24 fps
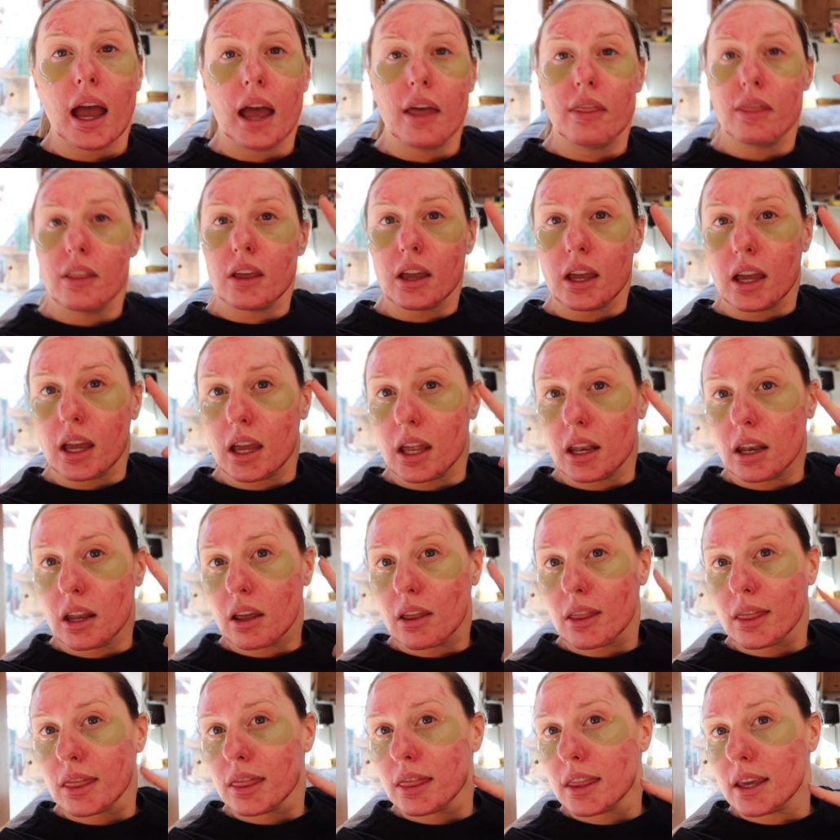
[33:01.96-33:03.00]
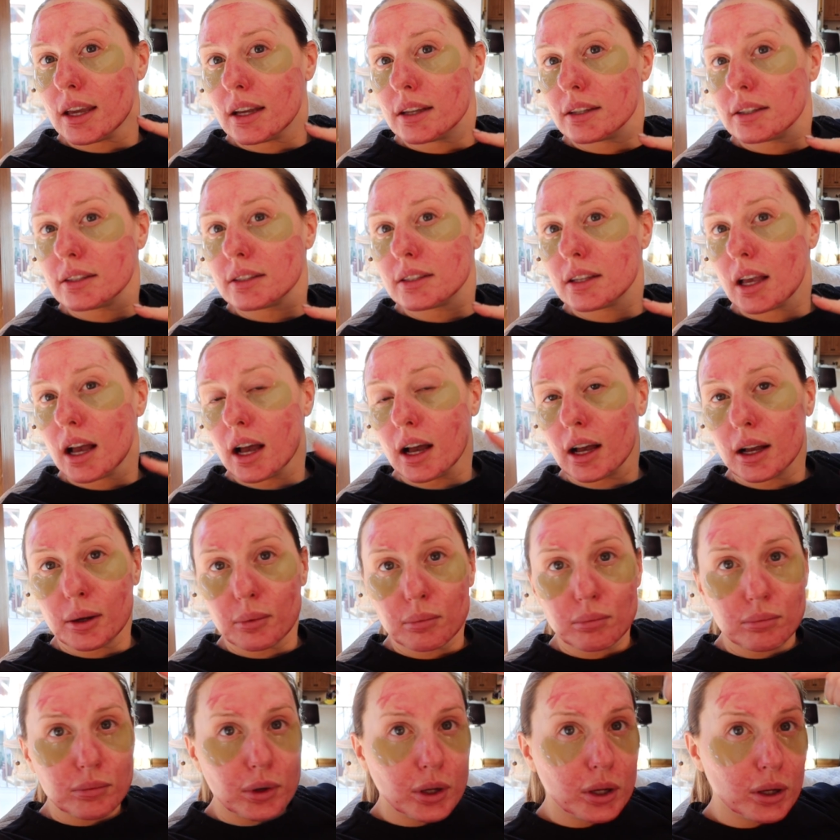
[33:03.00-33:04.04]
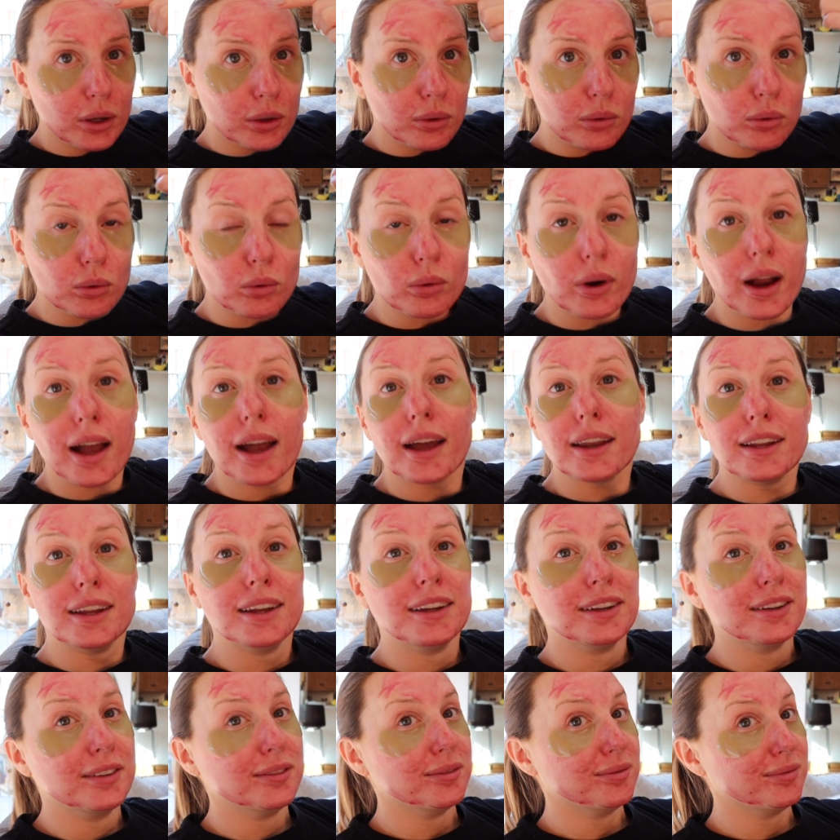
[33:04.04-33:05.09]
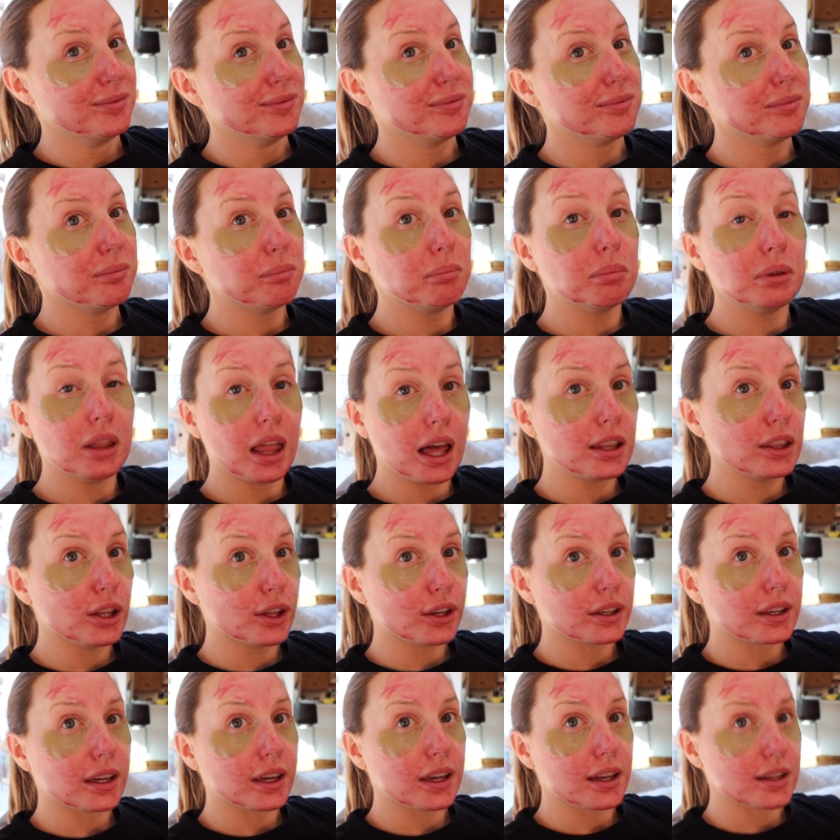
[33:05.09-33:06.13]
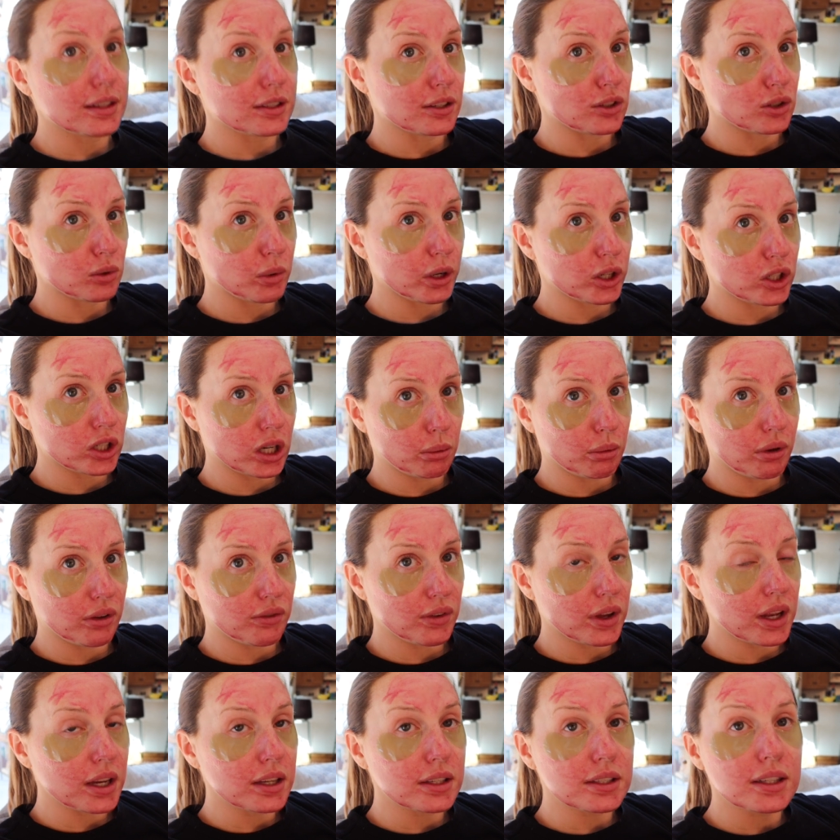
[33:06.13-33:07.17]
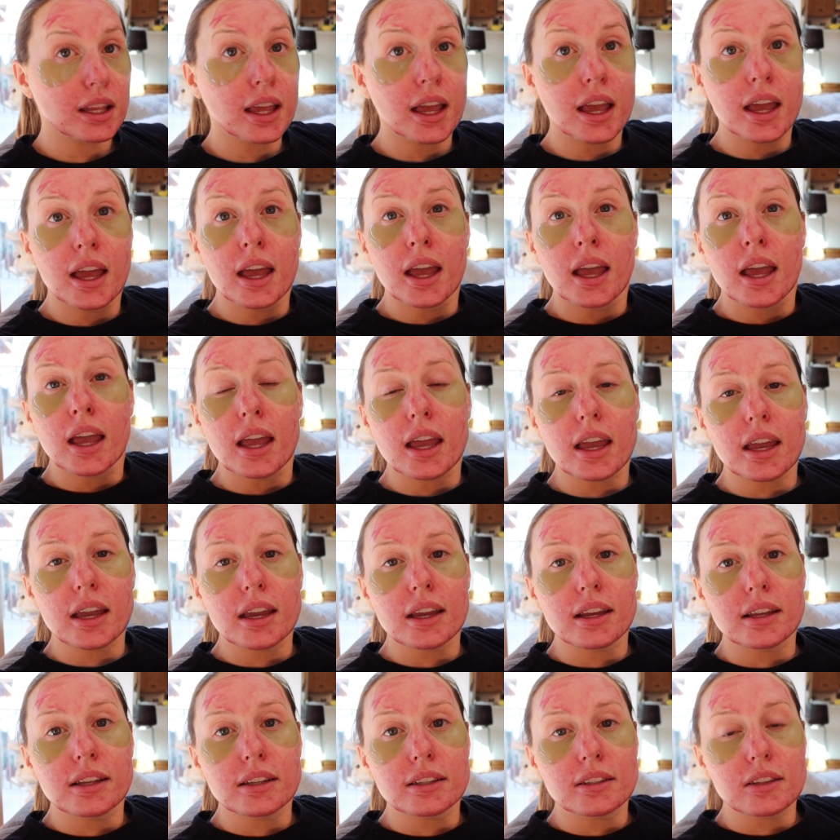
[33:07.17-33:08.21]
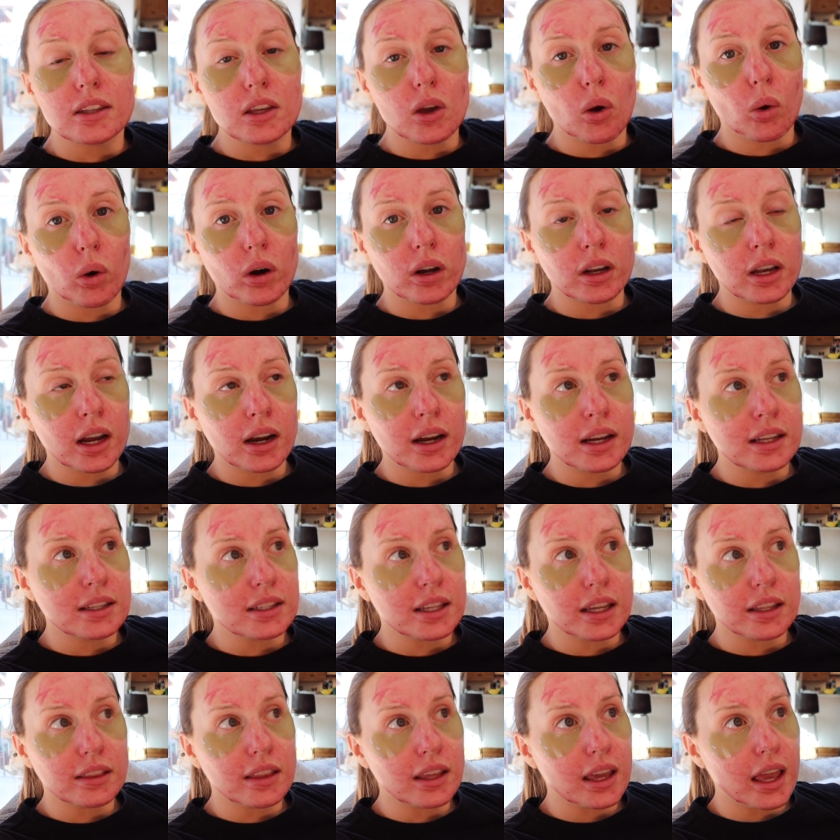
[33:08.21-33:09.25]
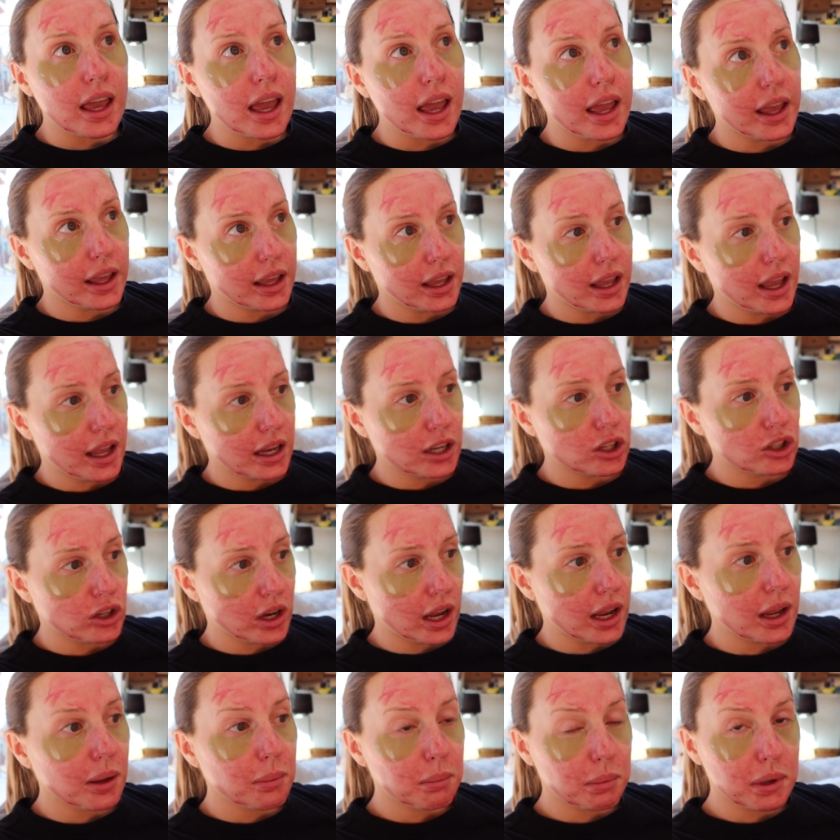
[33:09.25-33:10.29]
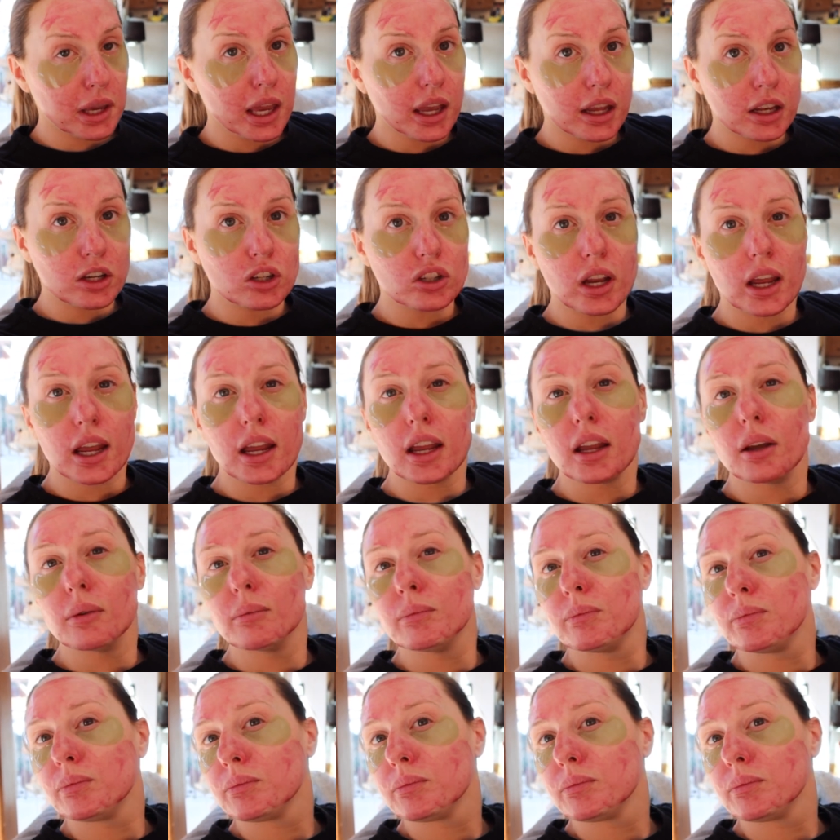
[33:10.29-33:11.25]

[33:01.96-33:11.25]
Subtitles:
And then this red blood looking situation on my face is The Ordinary. It's like the AHA, BHA